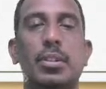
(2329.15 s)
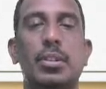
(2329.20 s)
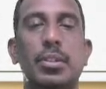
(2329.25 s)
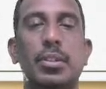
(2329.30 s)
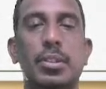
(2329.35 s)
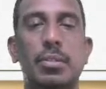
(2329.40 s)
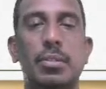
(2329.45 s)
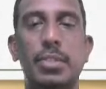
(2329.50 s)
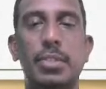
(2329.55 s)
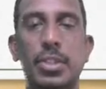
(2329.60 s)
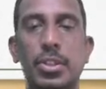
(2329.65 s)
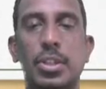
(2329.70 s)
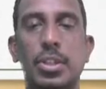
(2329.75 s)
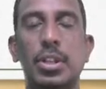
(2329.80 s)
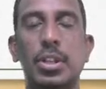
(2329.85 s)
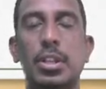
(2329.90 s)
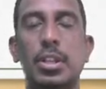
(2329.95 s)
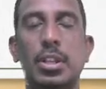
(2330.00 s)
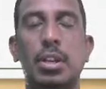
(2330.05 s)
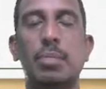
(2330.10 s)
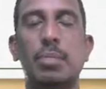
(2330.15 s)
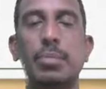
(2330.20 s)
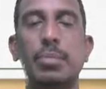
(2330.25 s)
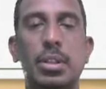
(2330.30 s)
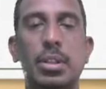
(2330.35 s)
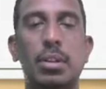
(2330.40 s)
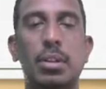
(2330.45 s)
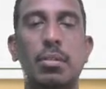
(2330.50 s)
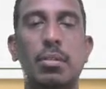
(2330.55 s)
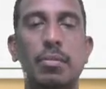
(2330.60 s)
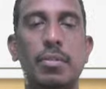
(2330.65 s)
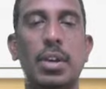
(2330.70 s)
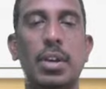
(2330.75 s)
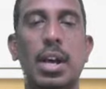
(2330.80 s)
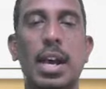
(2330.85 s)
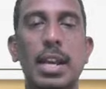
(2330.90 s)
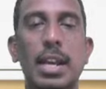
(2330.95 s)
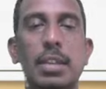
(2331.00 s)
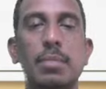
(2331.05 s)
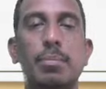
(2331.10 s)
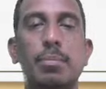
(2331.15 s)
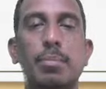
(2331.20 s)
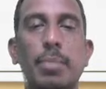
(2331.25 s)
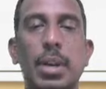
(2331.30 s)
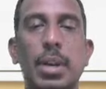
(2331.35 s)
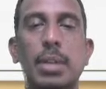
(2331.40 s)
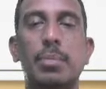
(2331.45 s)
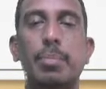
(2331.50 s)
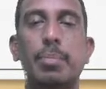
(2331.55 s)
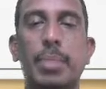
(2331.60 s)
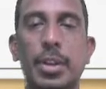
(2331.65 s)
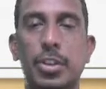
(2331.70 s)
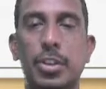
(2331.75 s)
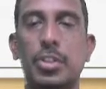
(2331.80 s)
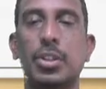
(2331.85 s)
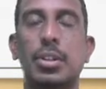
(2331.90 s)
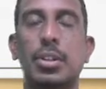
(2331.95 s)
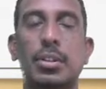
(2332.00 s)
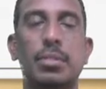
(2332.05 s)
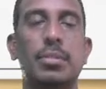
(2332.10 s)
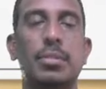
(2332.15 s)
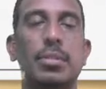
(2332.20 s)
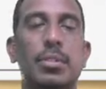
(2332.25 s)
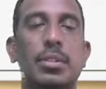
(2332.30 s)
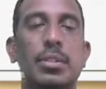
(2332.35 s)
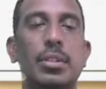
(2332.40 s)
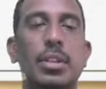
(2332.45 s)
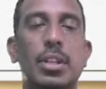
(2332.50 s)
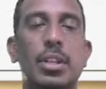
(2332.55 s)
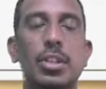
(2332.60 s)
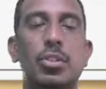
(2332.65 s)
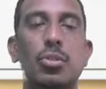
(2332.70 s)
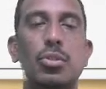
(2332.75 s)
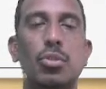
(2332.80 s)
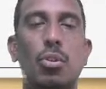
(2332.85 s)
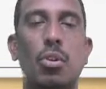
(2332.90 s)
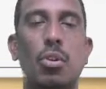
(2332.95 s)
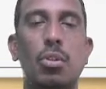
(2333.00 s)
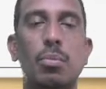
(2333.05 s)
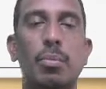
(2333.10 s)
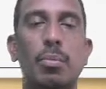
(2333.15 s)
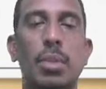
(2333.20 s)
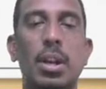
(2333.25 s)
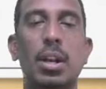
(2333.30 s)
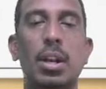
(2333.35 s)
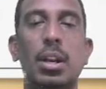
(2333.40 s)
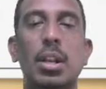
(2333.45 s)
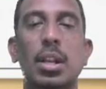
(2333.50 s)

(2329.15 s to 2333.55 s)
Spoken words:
So which in terms of high blood pressure, it is normal,